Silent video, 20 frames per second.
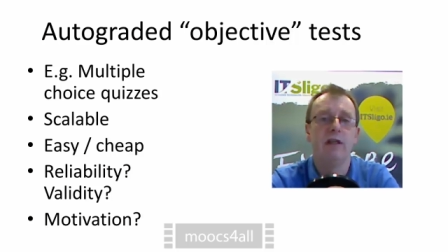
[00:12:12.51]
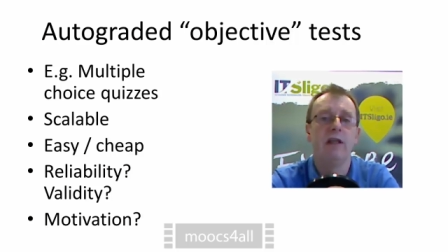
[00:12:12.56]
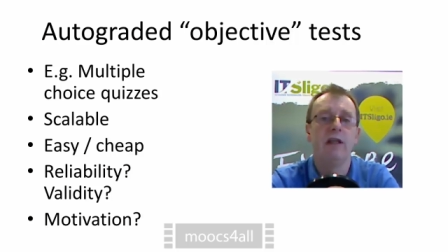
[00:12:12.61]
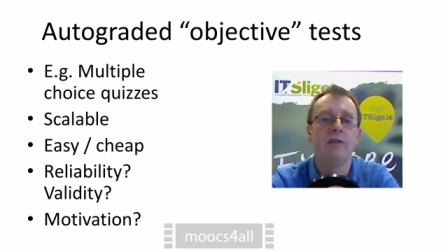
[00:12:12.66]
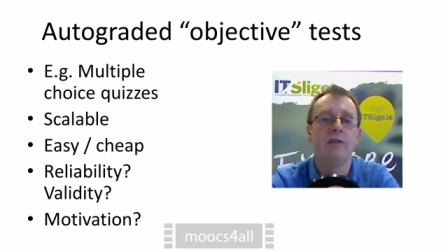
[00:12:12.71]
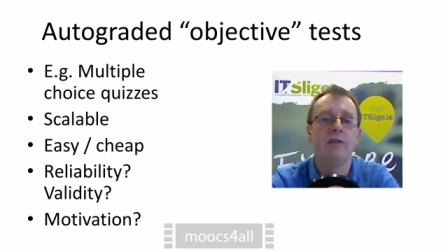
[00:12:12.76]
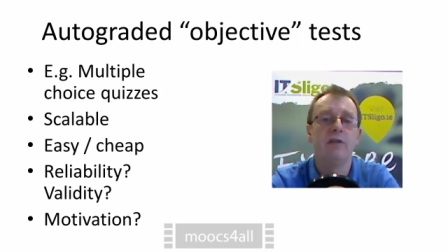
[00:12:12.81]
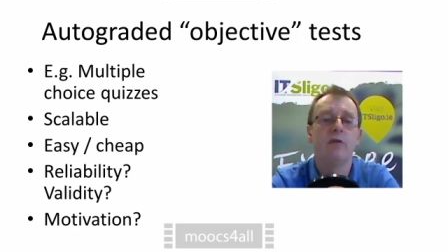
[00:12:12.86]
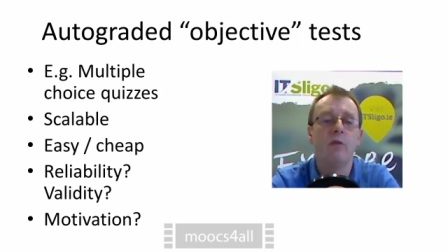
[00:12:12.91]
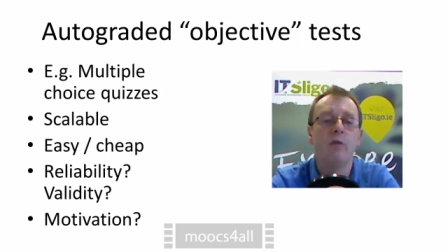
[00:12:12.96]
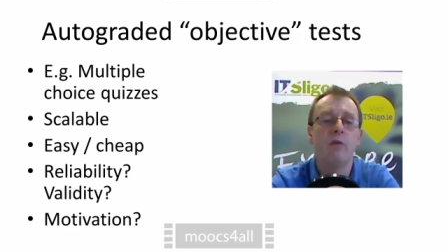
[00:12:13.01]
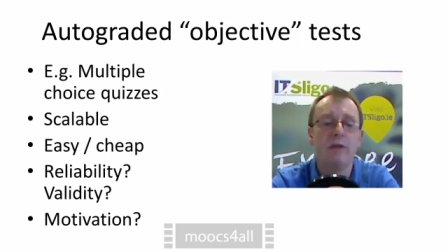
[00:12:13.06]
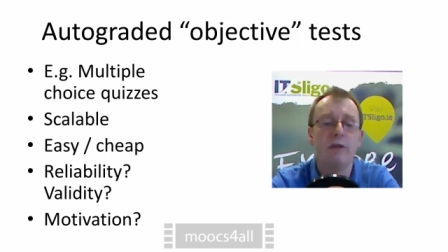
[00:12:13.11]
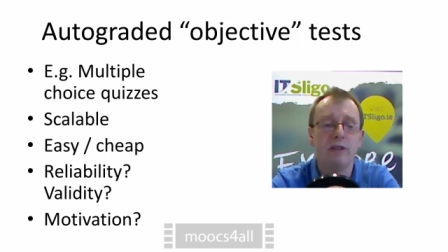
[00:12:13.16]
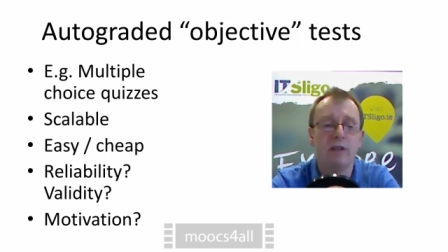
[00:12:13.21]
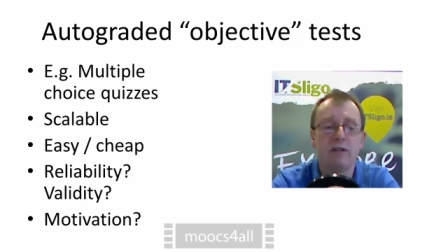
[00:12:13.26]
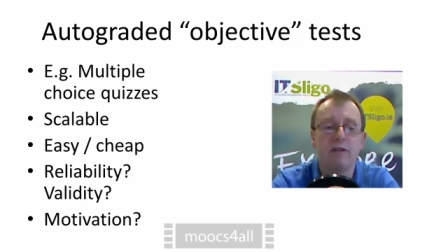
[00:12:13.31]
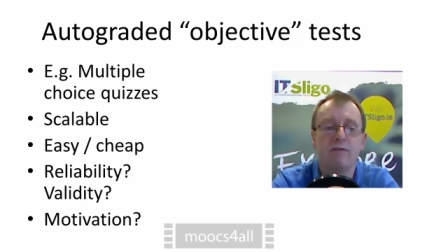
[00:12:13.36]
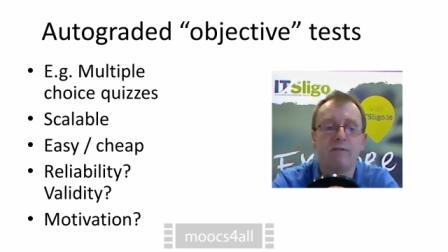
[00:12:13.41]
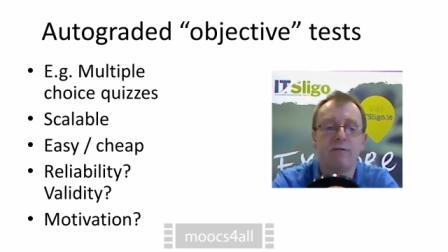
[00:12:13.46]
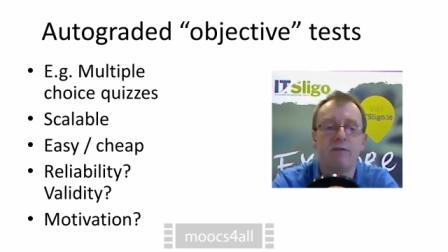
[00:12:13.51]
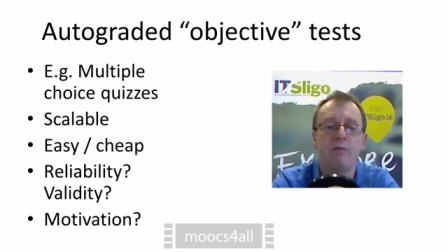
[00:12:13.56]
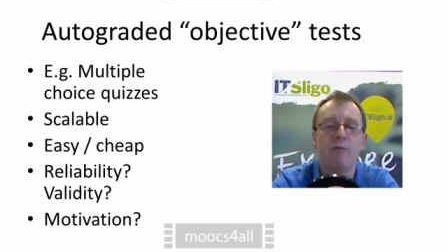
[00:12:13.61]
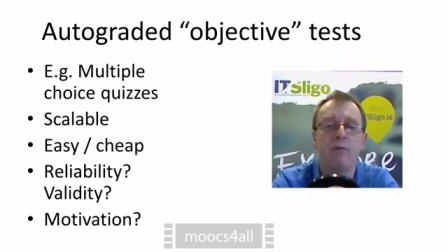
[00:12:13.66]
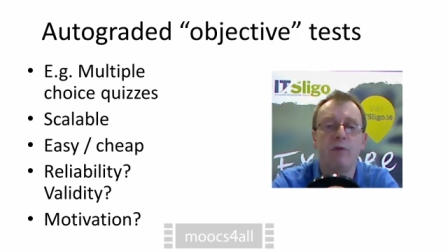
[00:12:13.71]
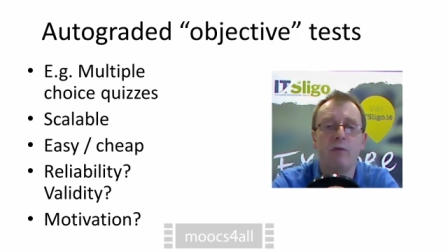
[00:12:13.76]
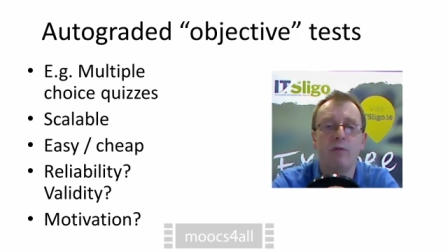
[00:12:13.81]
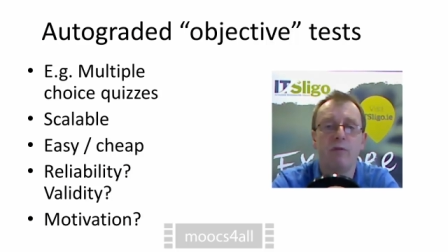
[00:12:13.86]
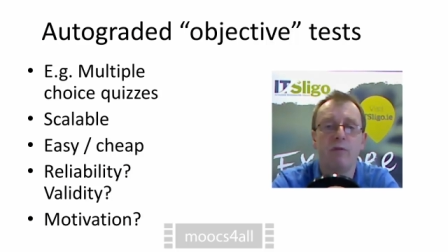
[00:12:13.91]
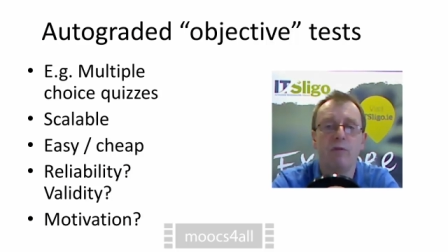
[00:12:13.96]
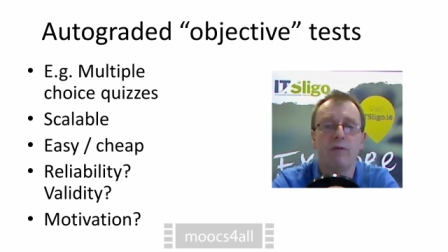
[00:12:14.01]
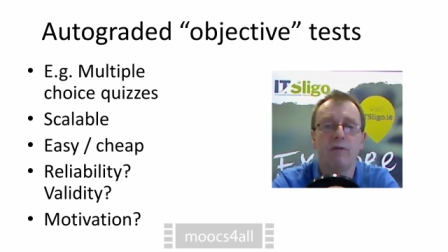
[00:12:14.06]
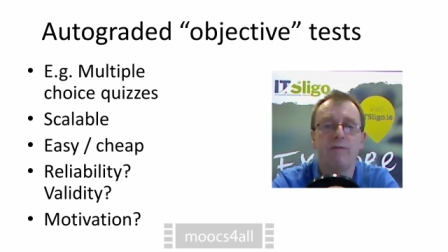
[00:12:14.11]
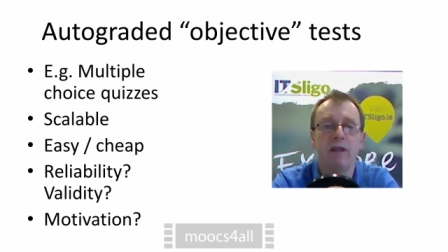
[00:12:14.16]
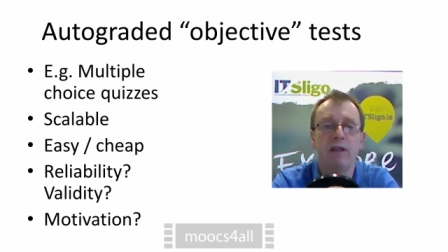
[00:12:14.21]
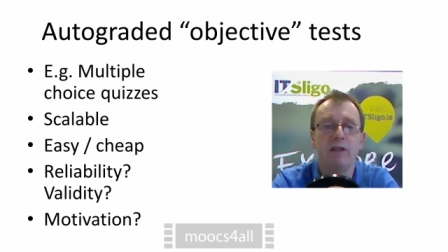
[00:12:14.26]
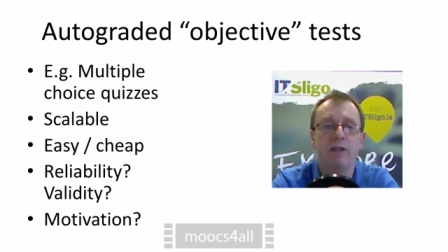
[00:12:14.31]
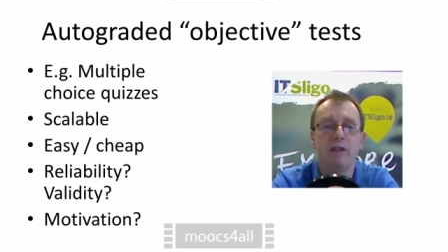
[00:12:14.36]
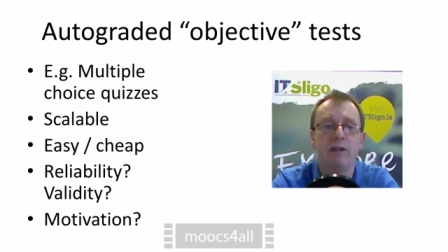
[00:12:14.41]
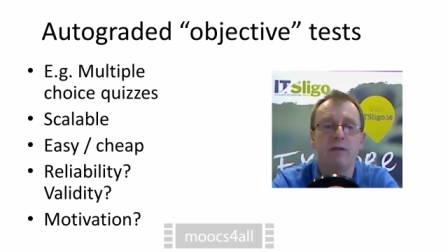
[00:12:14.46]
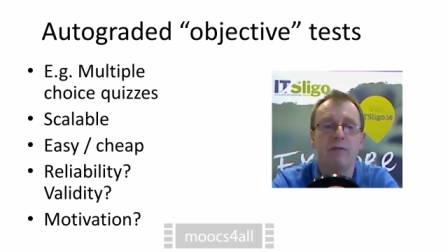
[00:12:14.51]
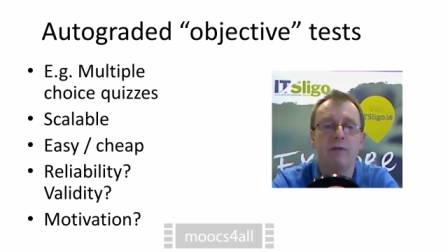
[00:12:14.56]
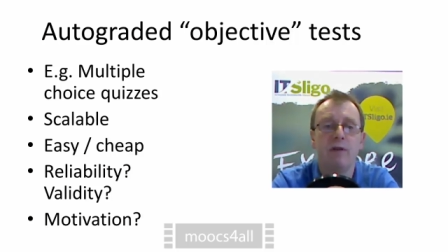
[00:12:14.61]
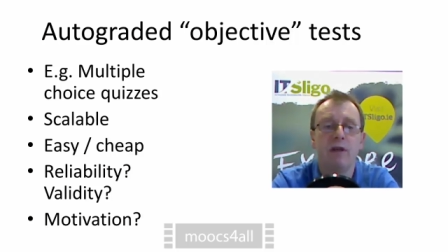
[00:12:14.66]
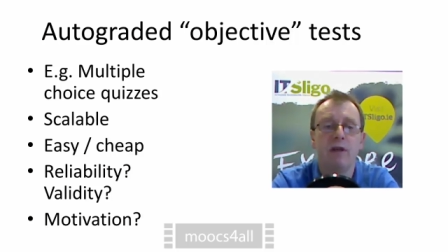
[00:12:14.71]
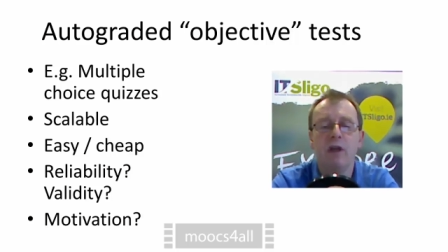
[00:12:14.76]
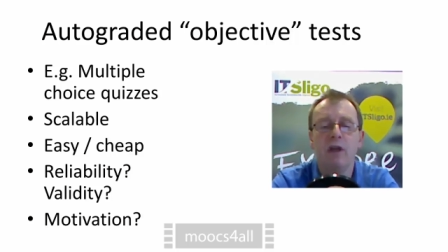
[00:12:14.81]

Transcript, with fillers: is quizzes for motivation.